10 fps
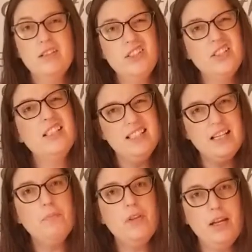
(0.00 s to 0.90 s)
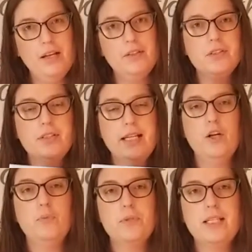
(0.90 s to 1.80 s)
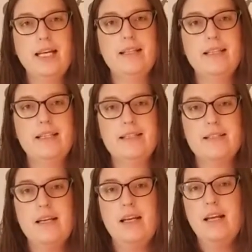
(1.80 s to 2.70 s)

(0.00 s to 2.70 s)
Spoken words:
Just something else that helps take this